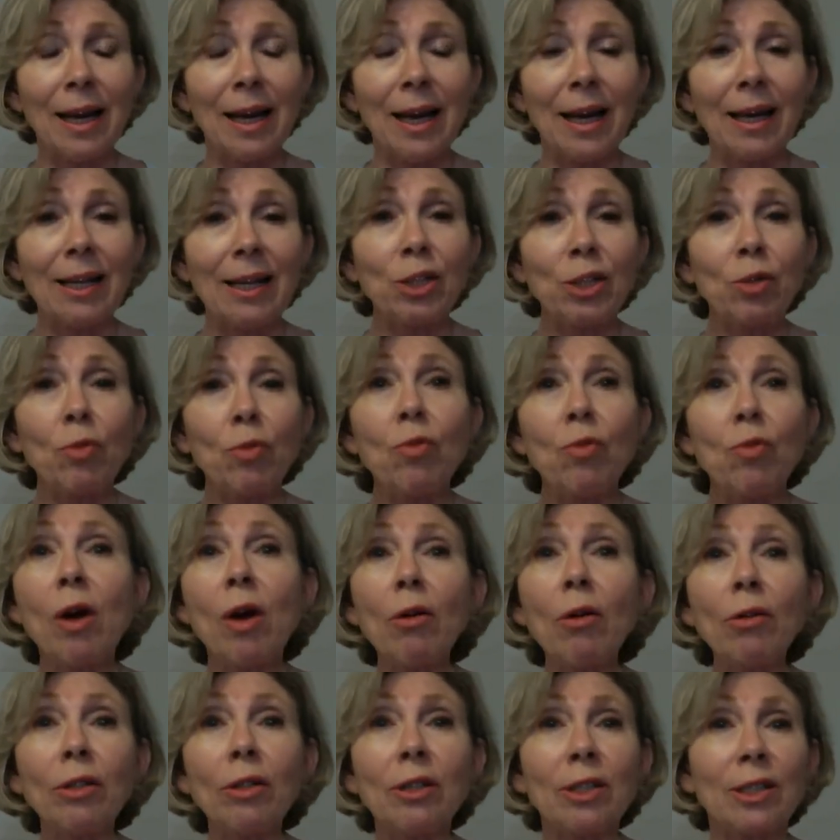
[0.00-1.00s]
is to
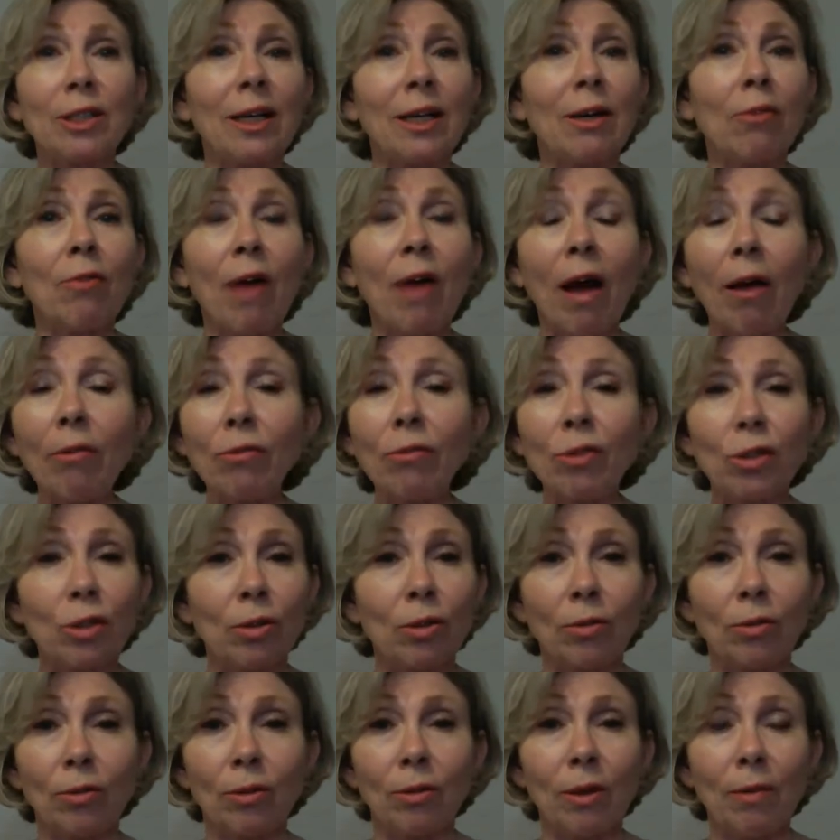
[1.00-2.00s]
notice around
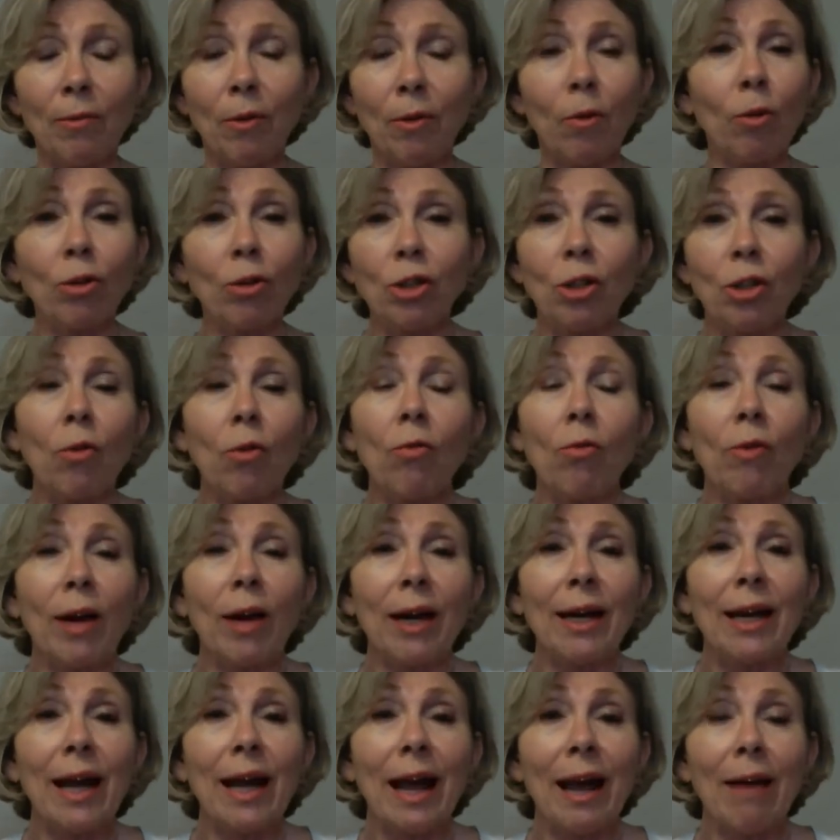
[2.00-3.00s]
you, because you
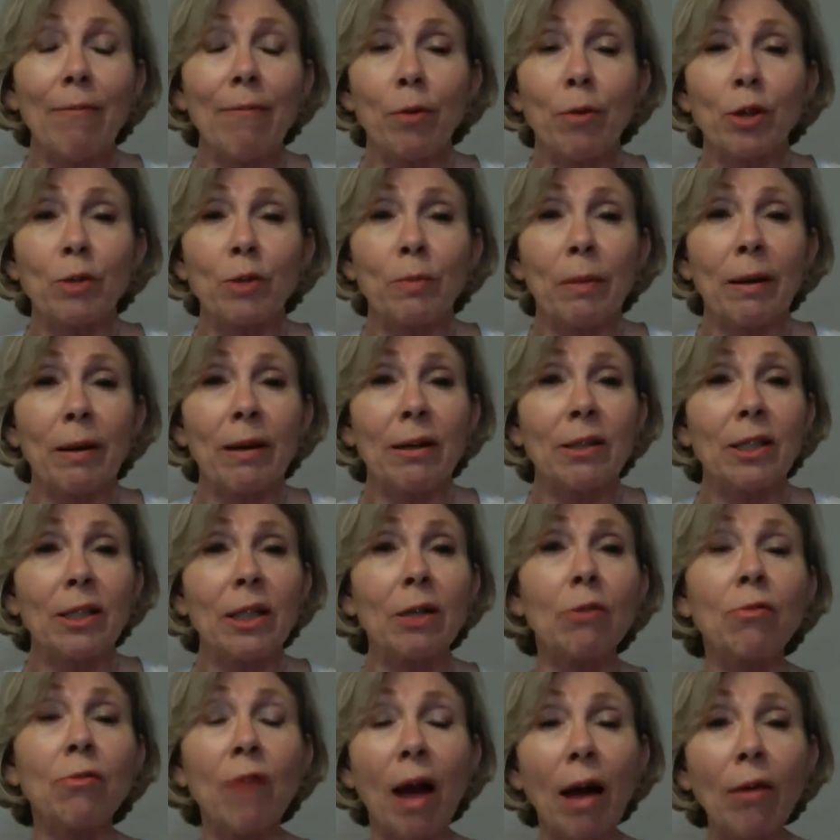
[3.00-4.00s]
already have prosperity
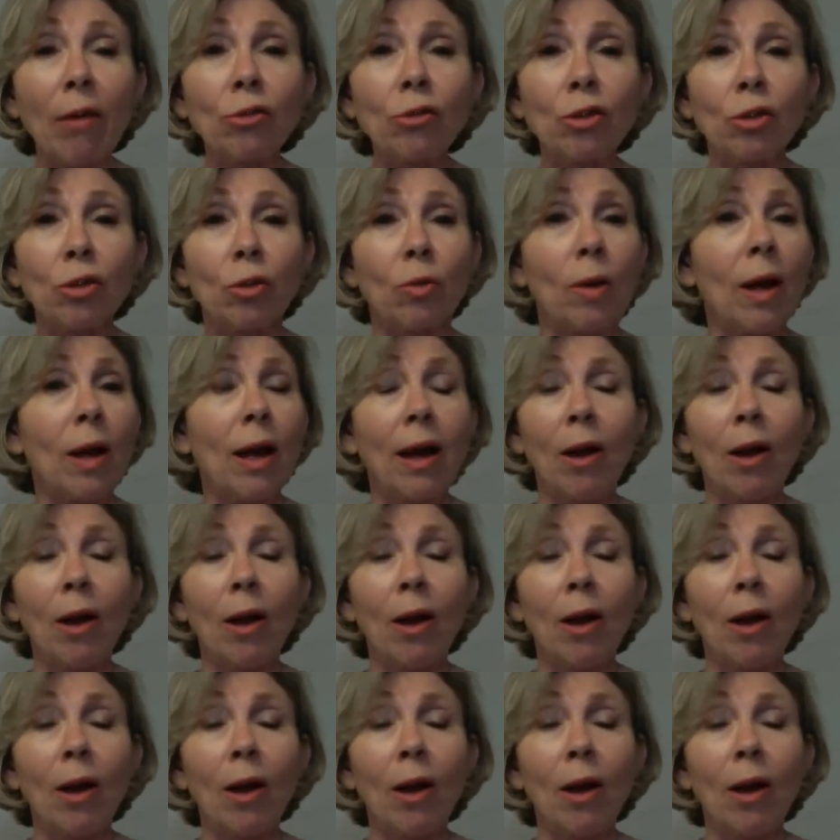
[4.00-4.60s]
around you,